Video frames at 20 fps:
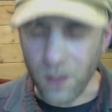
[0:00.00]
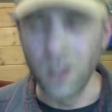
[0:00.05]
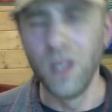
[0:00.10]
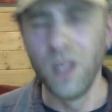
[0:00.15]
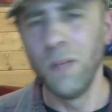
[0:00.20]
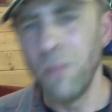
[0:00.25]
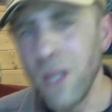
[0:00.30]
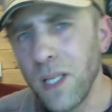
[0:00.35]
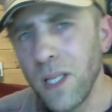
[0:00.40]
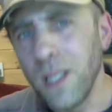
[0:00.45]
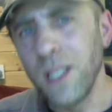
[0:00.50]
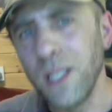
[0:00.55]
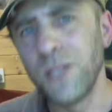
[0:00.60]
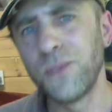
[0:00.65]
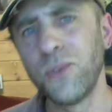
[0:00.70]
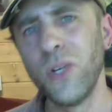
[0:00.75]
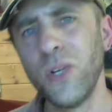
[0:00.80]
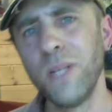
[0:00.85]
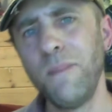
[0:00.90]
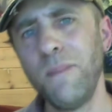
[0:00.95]
But at least
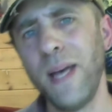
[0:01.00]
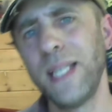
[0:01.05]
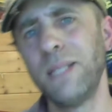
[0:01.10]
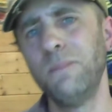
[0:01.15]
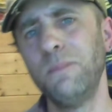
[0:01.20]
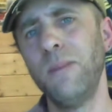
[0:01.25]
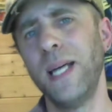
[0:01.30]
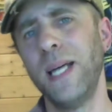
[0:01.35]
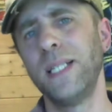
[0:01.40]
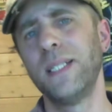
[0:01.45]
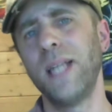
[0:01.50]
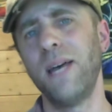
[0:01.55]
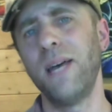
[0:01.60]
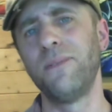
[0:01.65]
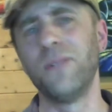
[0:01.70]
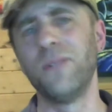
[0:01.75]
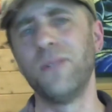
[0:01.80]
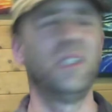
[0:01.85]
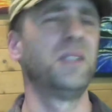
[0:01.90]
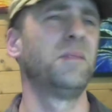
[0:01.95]
Freud made an
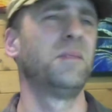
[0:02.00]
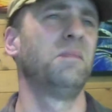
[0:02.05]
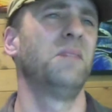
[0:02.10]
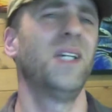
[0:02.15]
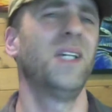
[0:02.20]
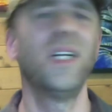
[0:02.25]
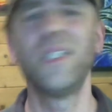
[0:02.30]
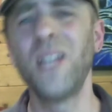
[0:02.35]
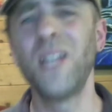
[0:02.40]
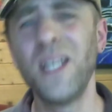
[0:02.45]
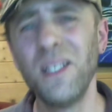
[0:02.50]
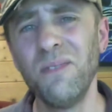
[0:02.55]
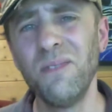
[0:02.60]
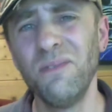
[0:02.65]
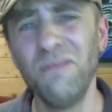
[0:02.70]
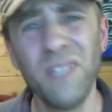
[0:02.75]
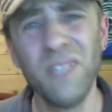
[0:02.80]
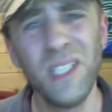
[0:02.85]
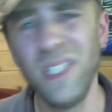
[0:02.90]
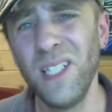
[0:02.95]
effort. And I don't
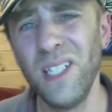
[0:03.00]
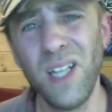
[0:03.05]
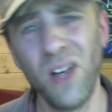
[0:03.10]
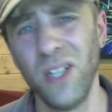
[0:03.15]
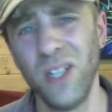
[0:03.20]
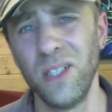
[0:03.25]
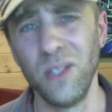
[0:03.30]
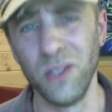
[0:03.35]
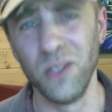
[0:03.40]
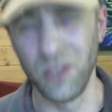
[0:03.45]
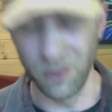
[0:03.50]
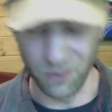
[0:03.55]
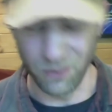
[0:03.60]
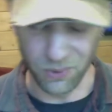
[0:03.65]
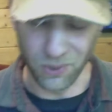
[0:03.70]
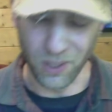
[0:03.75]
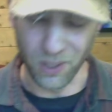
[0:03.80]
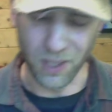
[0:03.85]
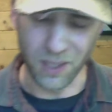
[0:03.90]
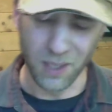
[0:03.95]
even really like Lucian
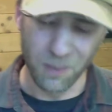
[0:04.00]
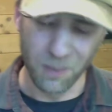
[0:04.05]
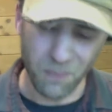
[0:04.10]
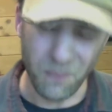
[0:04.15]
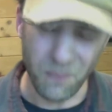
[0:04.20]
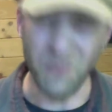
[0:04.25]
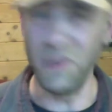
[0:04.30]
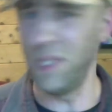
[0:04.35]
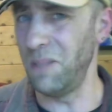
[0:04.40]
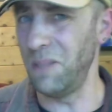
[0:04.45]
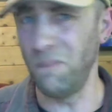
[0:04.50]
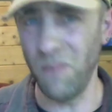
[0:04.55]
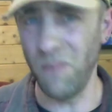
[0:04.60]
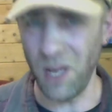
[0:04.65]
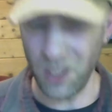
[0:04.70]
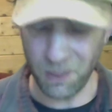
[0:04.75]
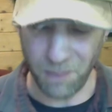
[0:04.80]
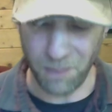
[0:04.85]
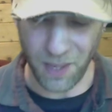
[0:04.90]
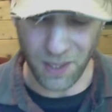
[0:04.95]
Freud. It's
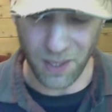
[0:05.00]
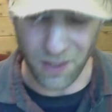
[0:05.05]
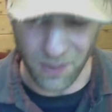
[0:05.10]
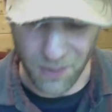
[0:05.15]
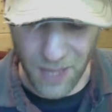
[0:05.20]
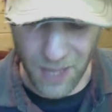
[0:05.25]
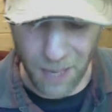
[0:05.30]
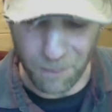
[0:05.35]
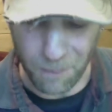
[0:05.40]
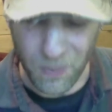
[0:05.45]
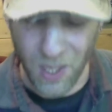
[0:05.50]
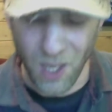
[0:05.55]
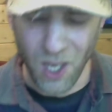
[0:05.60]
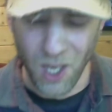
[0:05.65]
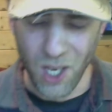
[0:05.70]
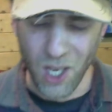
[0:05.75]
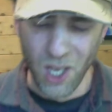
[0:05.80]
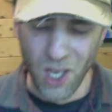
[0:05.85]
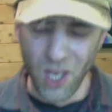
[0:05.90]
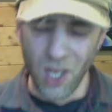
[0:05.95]
much better than them.
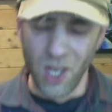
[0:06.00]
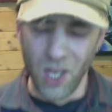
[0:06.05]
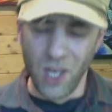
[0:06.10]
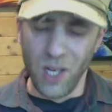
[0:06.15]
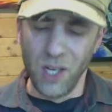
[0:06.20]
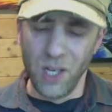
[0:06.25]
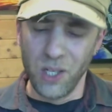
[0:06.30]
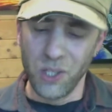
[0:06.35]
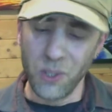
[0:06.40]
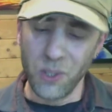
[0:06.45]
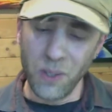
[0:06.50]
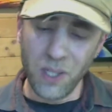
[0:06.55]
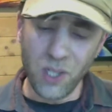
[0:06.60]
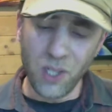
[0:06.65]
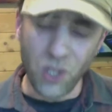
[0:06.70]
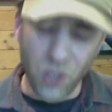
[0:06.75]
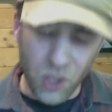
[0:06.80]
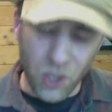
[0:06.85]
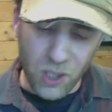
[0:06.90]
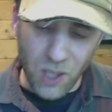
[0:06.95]
Ewan
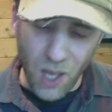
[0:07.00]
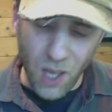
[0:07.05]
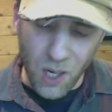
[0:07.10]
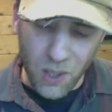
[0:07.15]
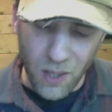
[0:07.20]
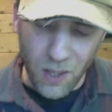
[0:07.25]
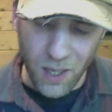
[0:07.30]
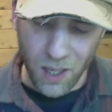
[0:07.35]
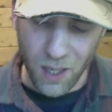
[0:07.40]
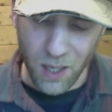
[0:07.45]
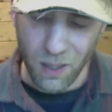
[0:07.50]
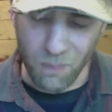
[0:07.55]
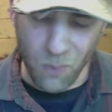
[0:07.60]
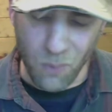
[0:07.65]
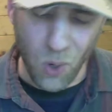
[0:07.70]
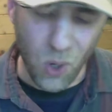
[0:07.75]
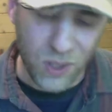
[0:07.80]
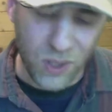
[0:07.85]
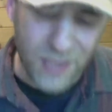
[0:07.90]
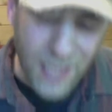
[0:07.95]
Uglow,
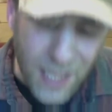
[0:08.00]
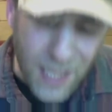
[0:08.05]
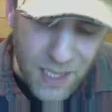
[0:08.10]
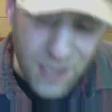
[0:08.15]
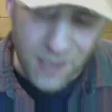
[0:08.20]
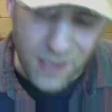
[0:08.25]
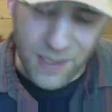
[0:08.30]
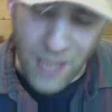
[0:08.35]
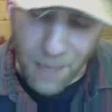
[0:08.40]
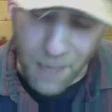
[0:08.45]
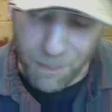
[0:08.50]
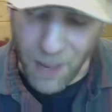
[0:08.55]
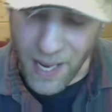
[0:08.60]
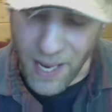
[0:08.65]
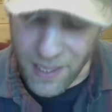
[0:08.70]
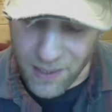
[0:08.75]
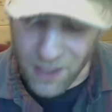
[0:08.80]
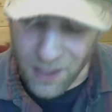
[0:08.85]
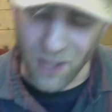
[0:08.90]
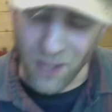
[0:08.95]
more tedious dead
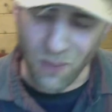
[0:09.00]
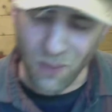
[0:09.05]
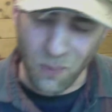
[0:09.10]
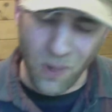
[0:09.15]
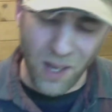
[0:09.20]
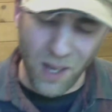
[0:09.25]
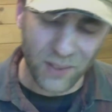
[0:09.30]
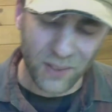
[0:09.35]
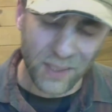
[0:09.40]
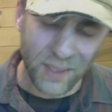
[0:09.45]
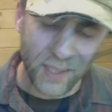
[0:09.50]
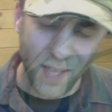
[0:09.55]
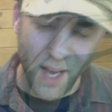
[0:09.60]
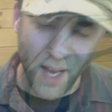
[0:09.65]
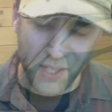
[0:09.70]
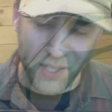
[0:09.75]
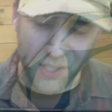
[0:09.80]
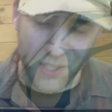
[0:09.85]
painting. Well done, you